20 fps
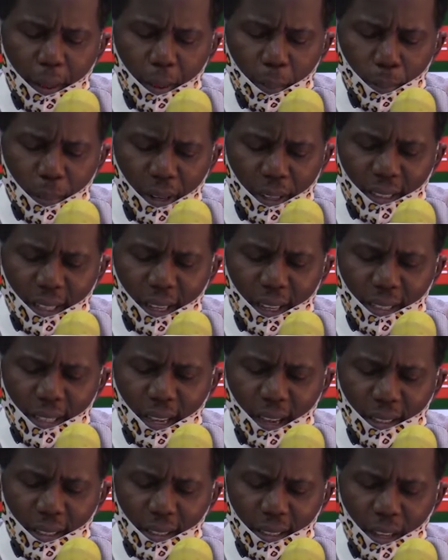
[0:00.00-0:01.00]

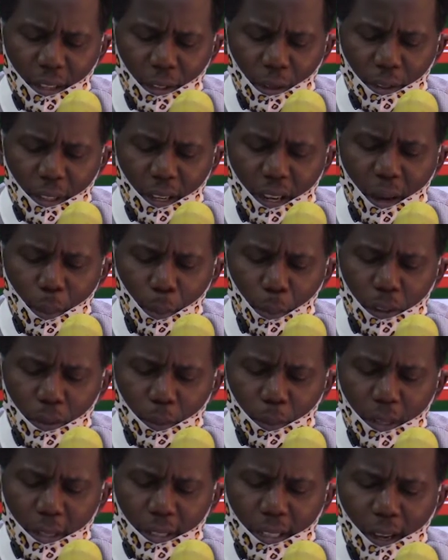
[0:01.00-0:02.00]
matters as national
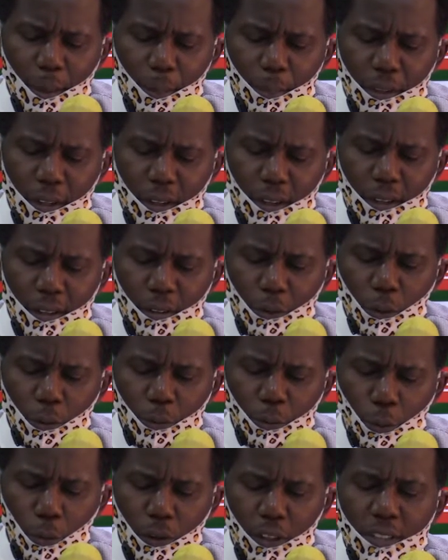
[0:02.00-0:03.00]
appointments appear
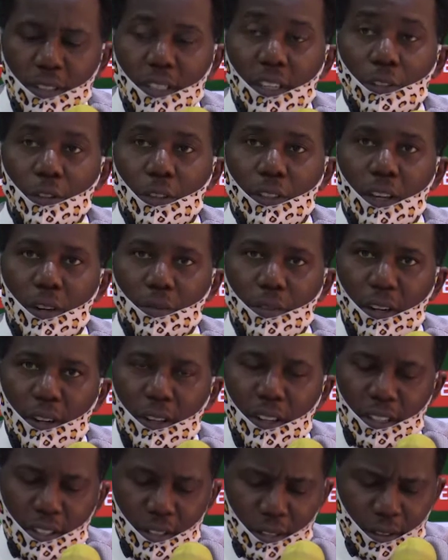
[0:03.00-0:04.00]
to fuel sectional
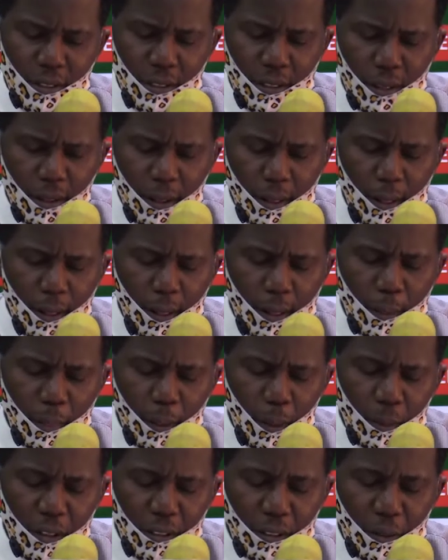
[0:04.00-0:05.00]
violence.
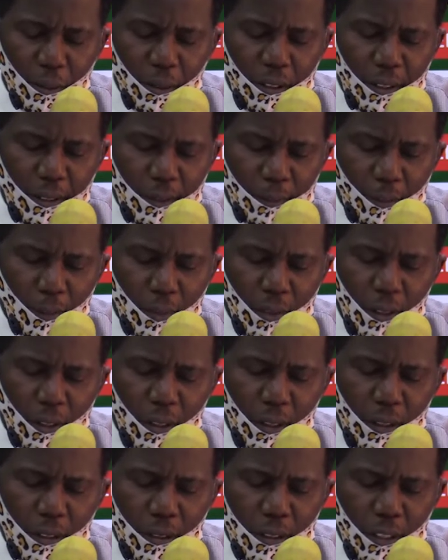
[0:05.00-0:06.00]
Number 3,
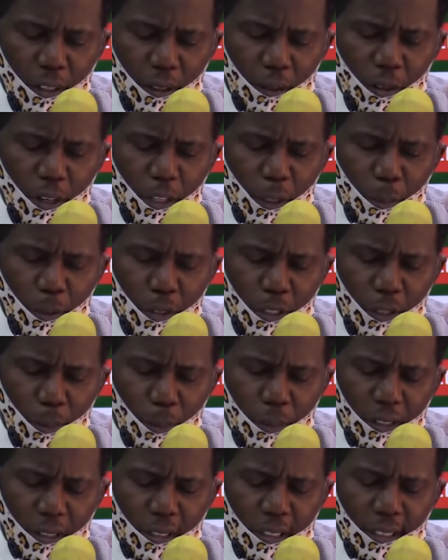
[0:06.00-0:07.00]
take
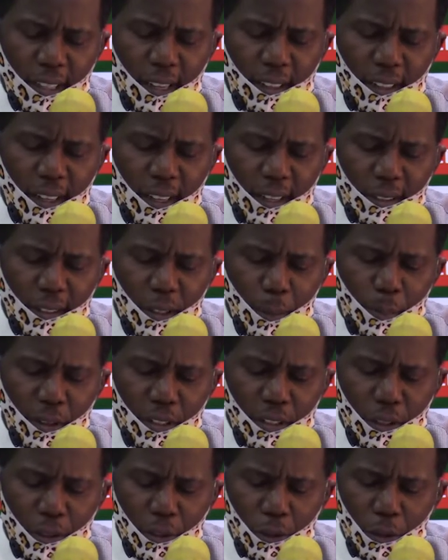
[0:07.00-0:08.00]
responsibility and end the
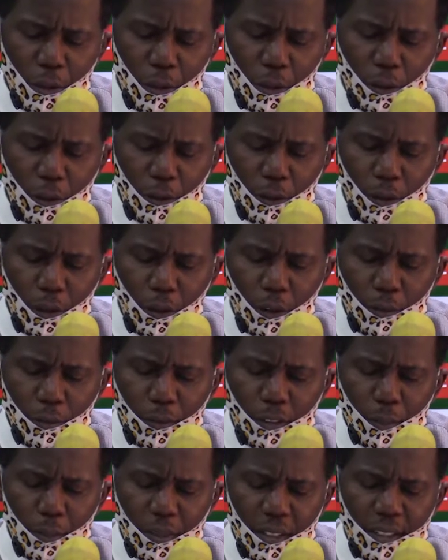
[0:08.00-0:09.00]
persecution
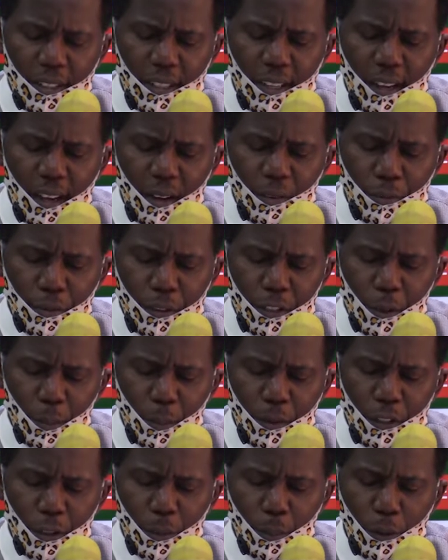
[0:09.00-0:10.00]
of the media and free
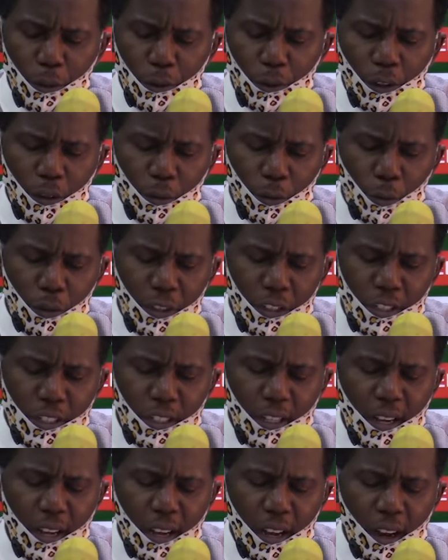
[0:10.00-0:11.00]
speech, both of
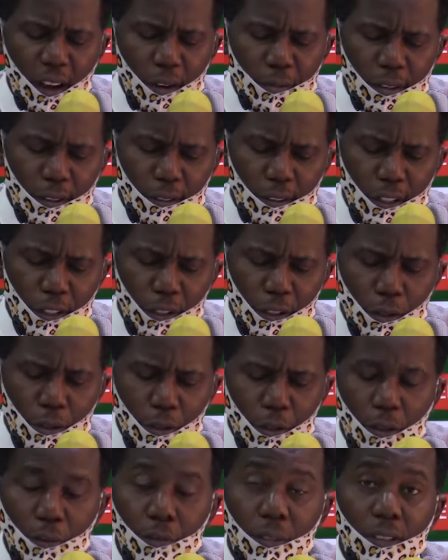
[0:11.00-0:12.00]
which are
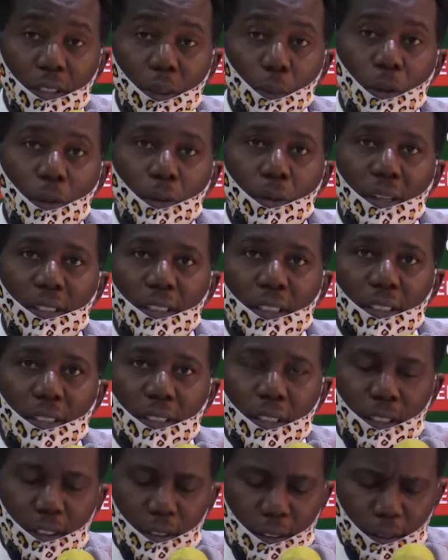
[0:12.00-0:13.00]
foundations of a democratic
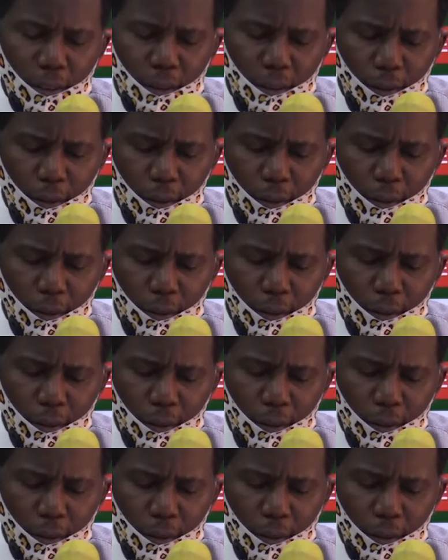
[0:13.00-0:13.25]
state.